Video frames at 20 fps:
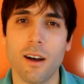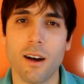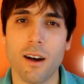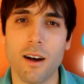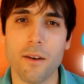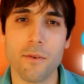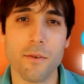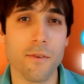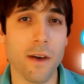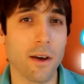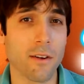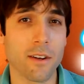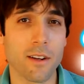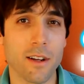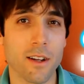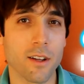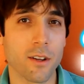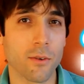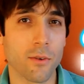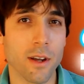If you found
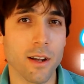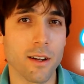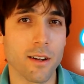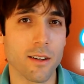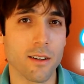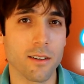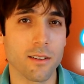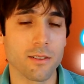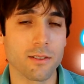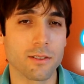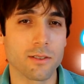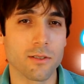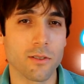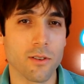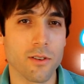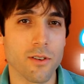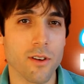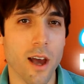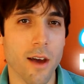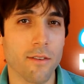any other great deals
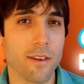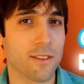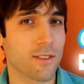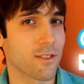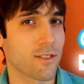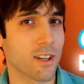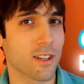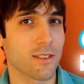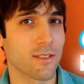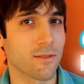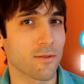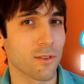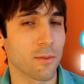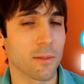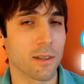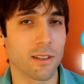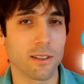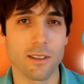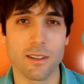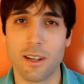or you have any suggestions for
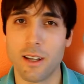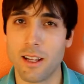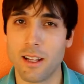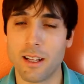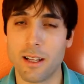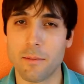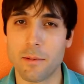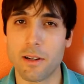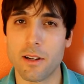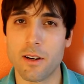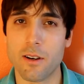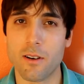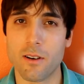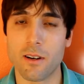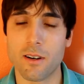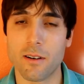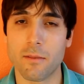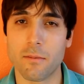me, let me know.